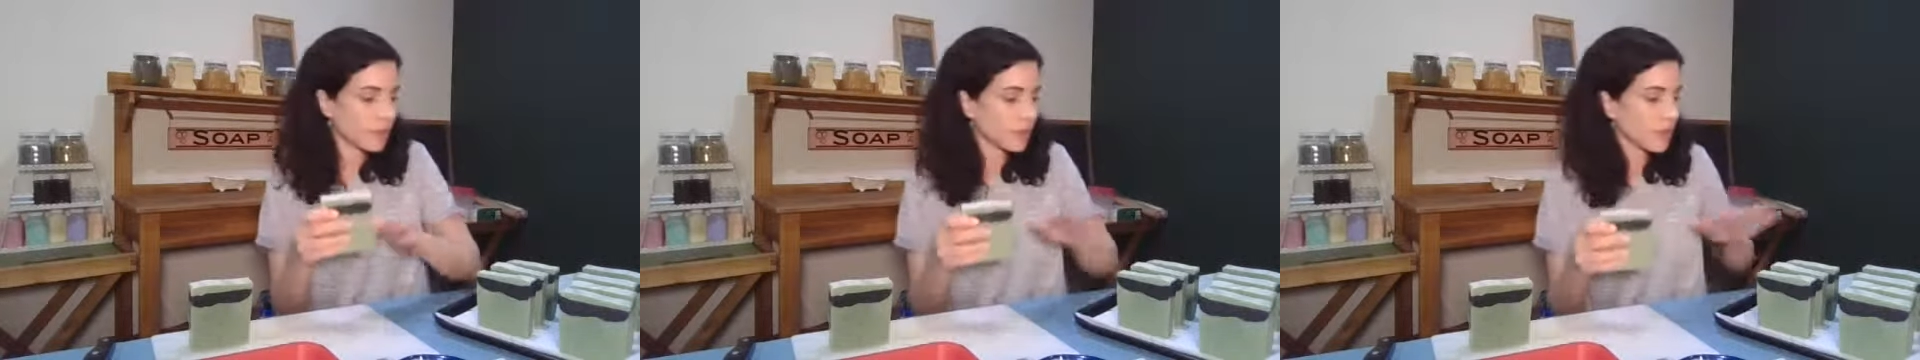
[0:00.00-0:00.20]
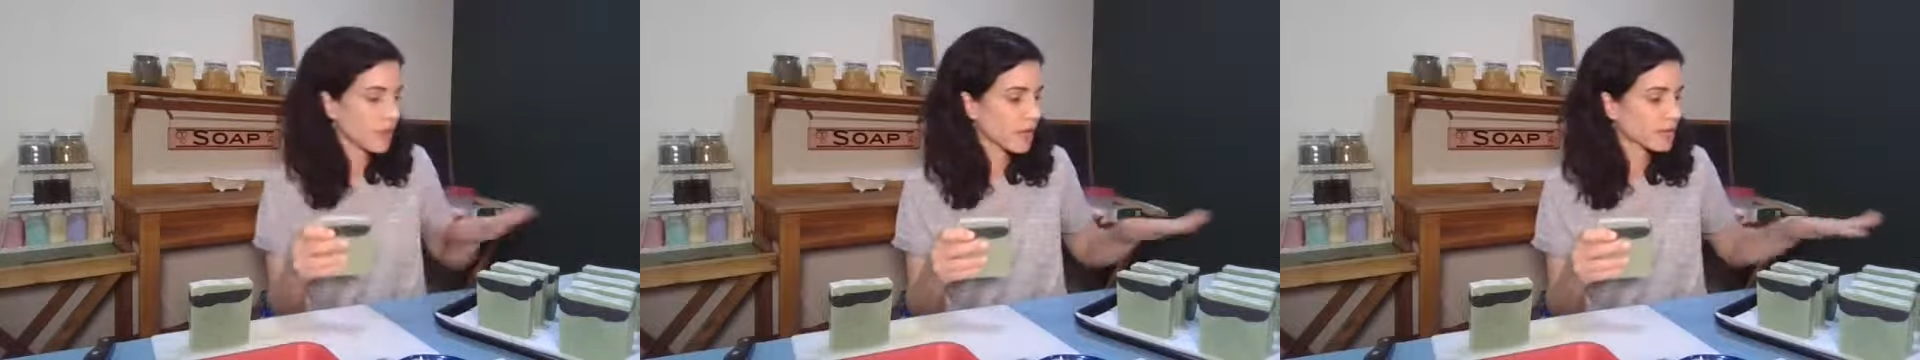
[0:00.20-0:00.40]

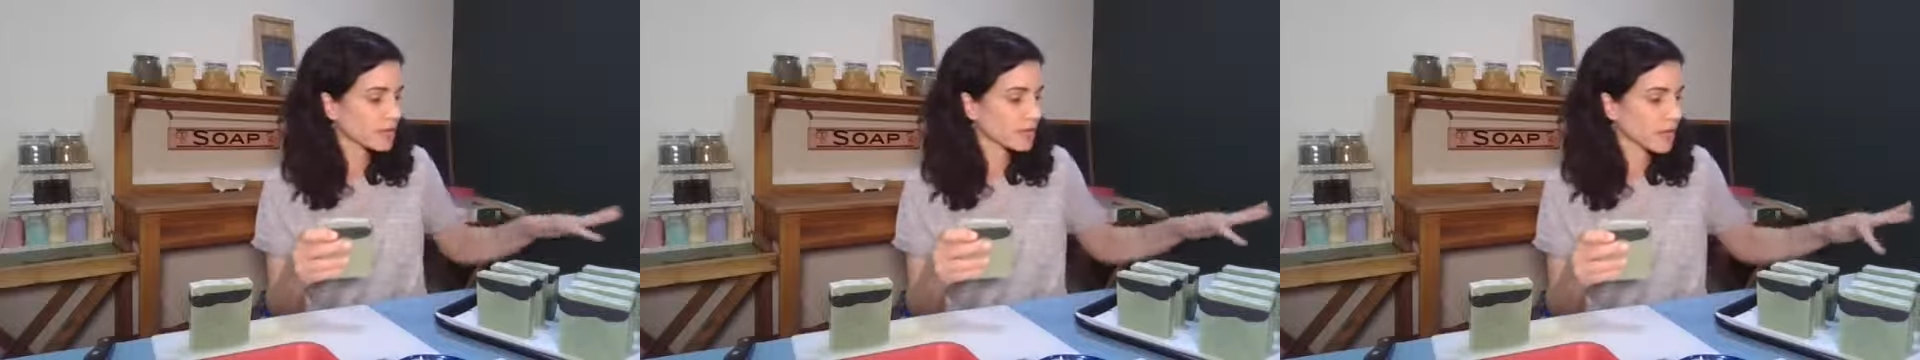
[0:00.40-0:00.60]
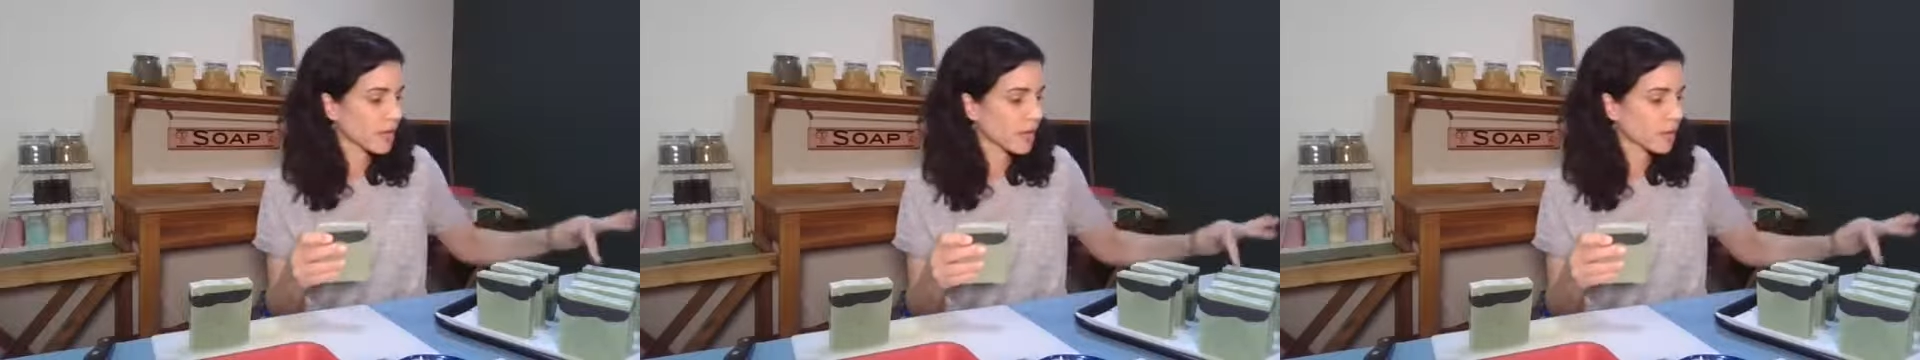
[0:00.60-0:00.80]
Plus,
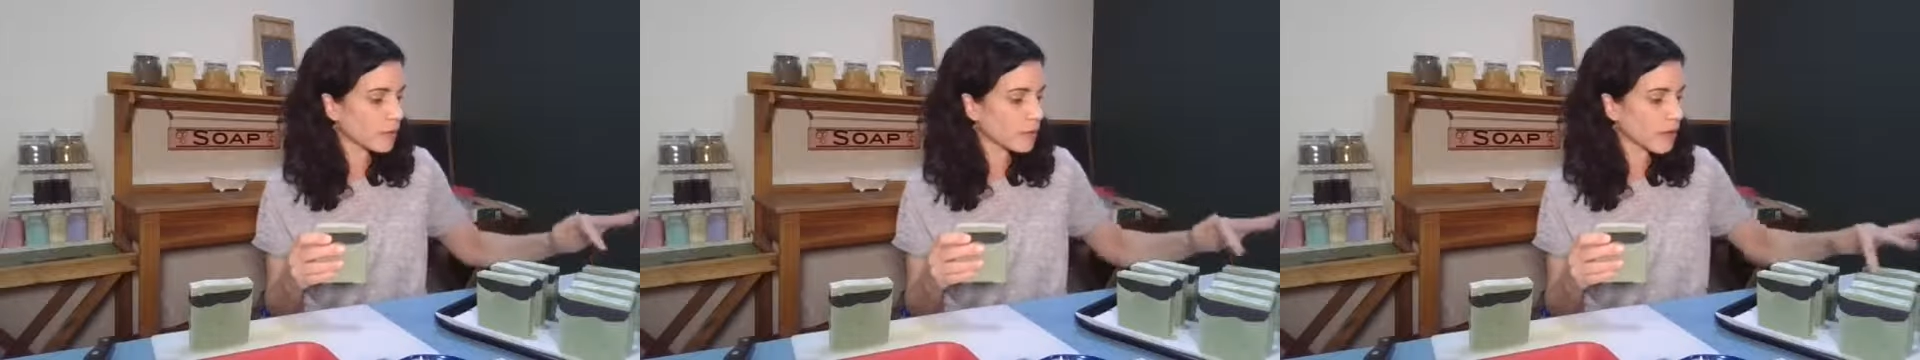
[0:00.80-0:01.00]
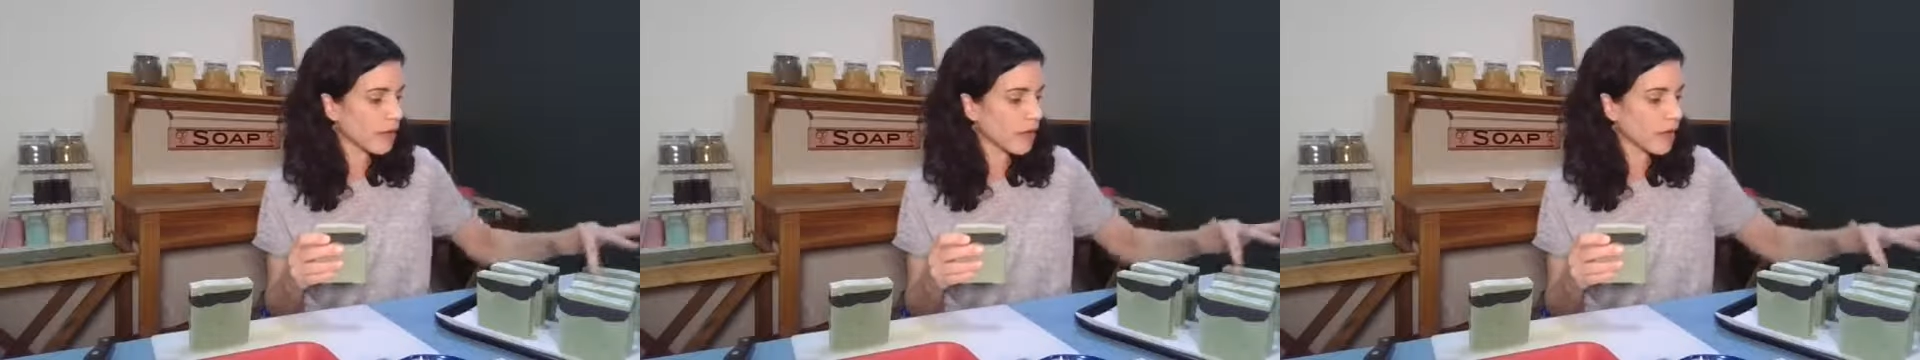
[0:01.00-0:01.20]
I
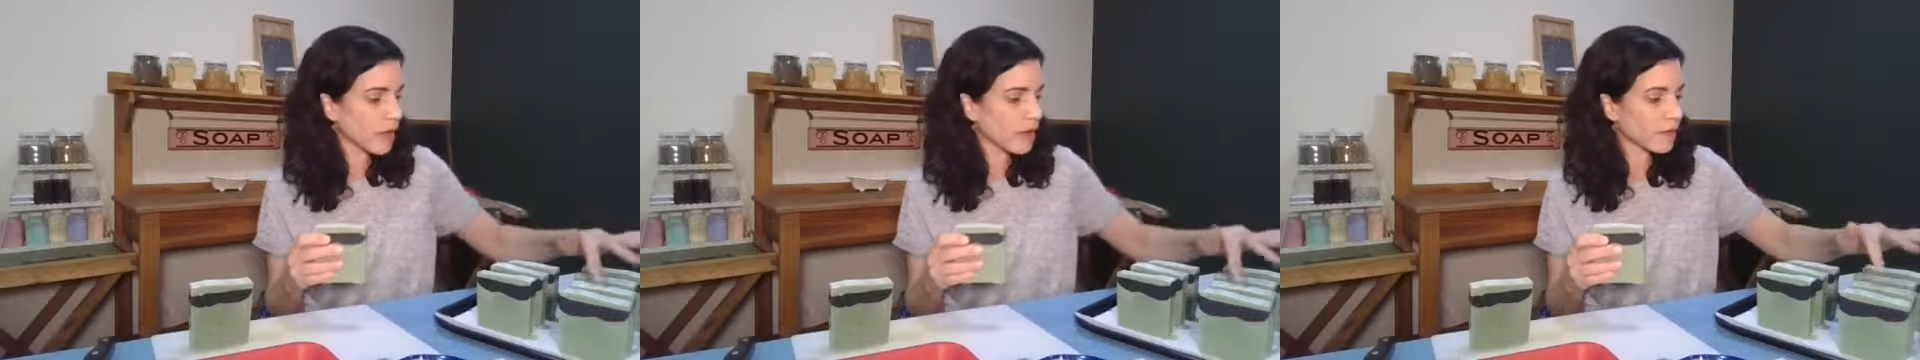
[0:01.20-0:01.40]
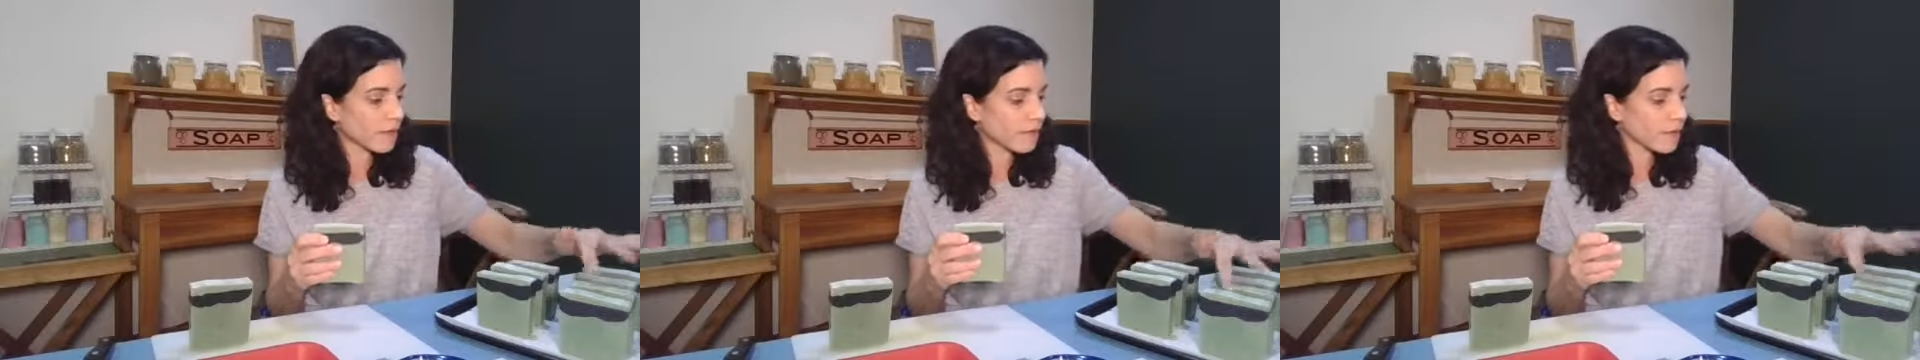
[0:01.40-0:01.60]
only
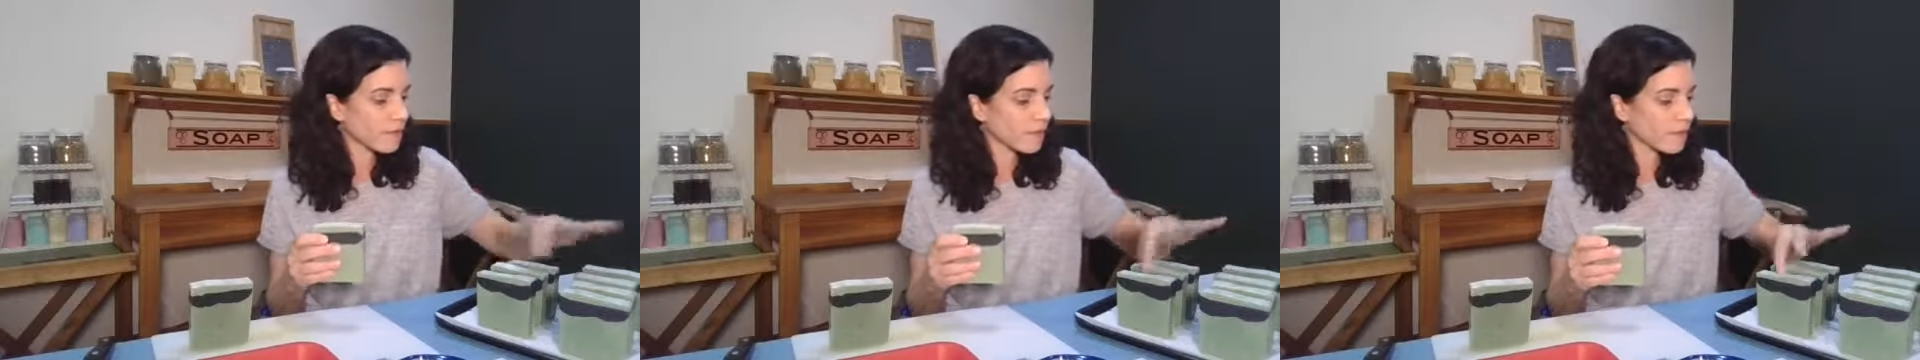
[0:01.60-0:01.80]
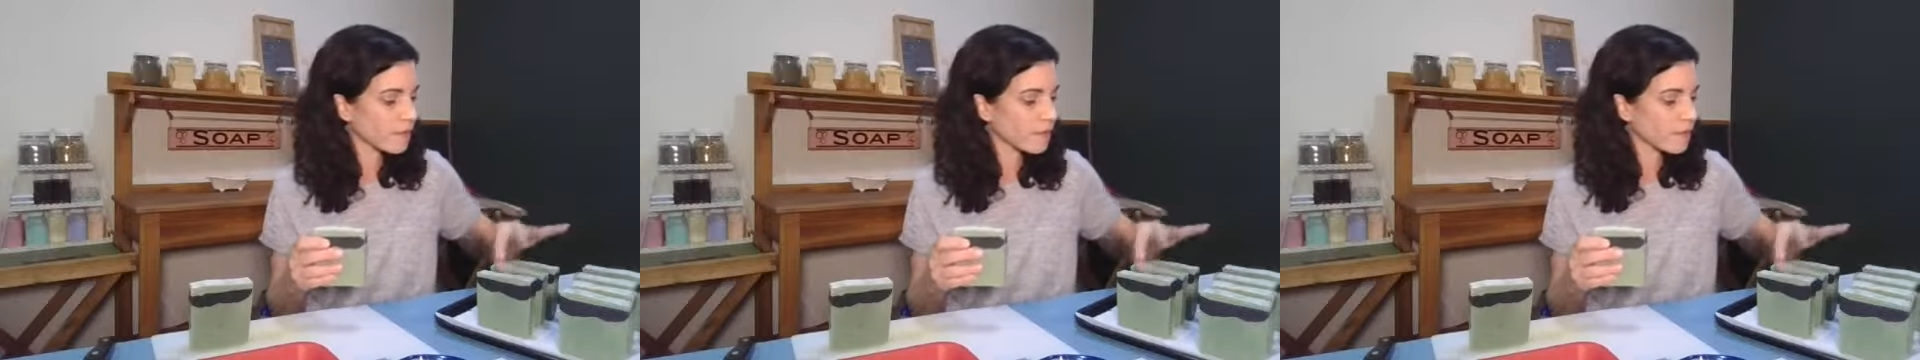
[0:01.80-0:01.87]
have